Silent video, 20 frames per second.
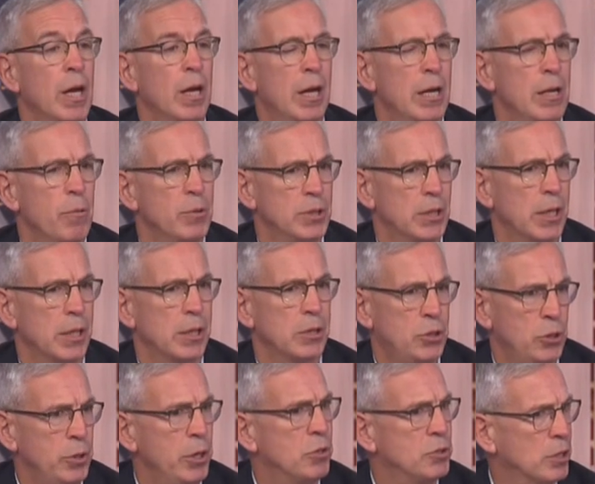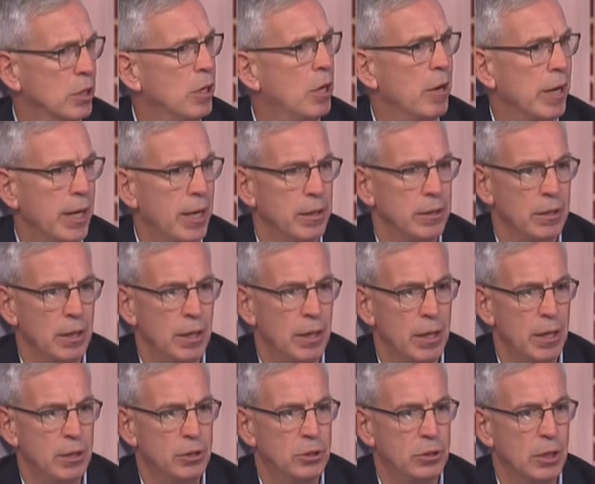it was like 2 years ago, again,
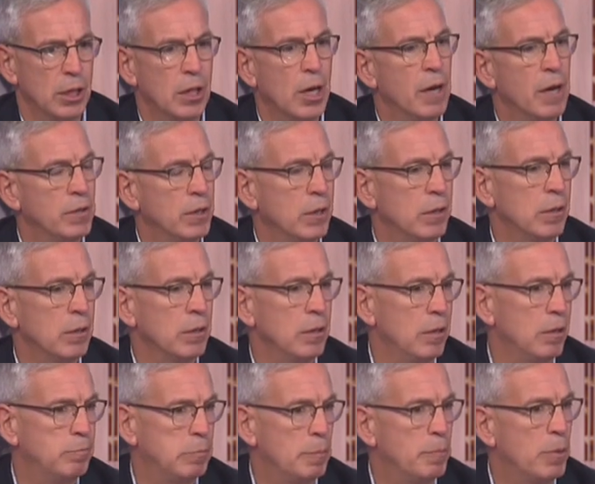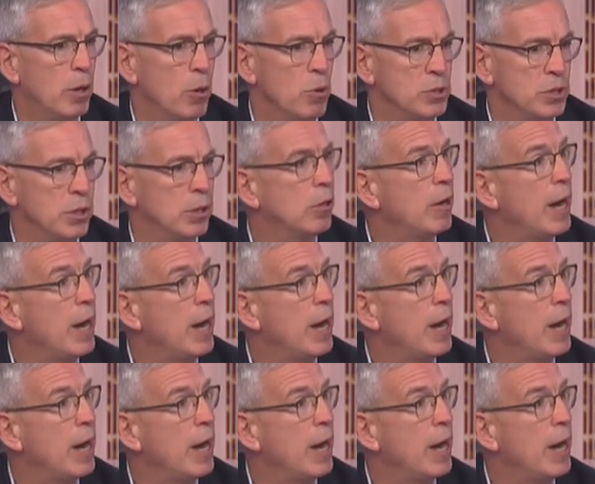the governor proposed in her